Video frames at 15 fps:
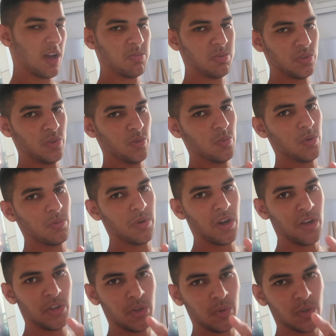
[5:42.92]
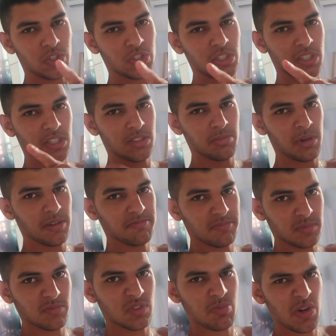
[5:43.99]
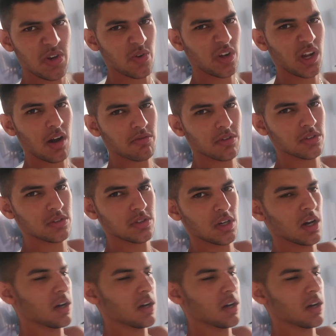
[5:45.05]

Hope you're doing well, bro. I know you're watching this, but speedy recovery to